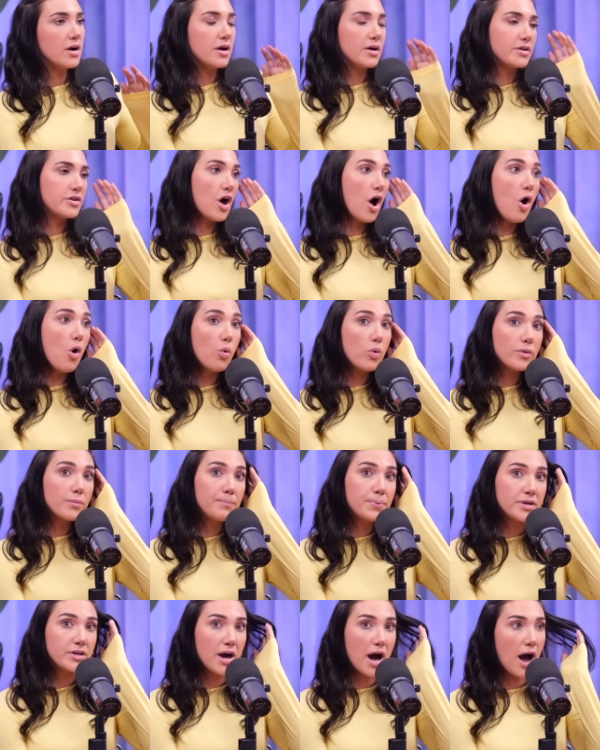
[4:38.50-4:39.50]
No,
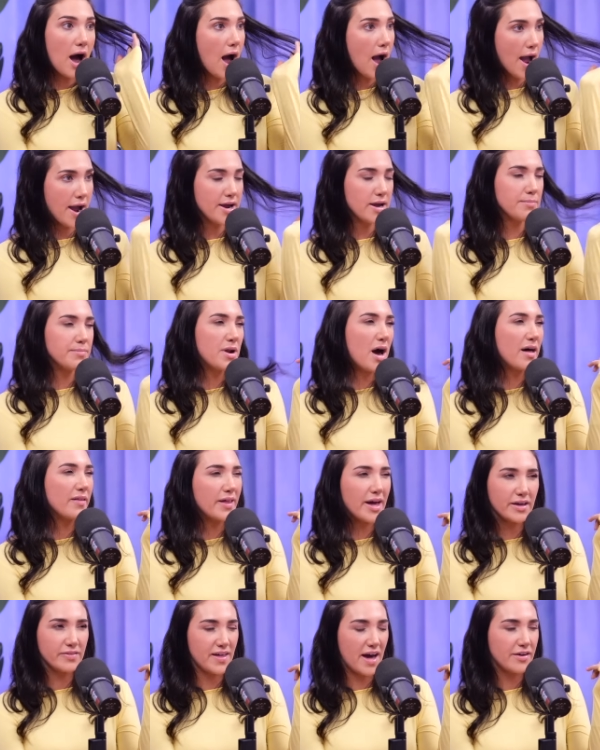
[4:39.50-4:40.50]
but I am not
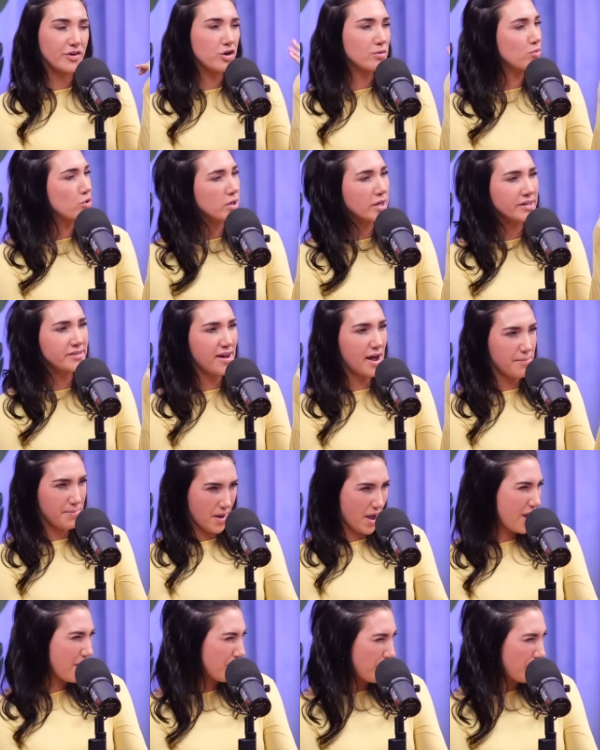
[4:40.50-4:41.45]
like that. You're more like type A brain.